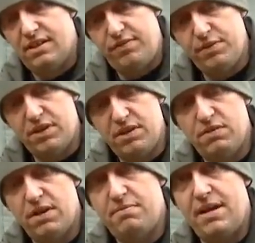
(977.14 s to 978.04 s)
if you want
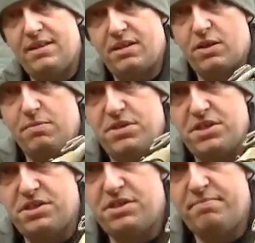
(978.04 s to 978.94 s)
to enter the
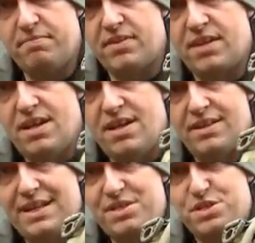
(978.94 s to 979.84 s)
competition,
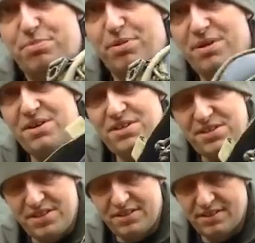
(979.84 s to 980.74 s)
that's the
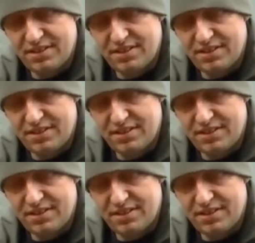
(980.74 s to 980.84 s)
prize,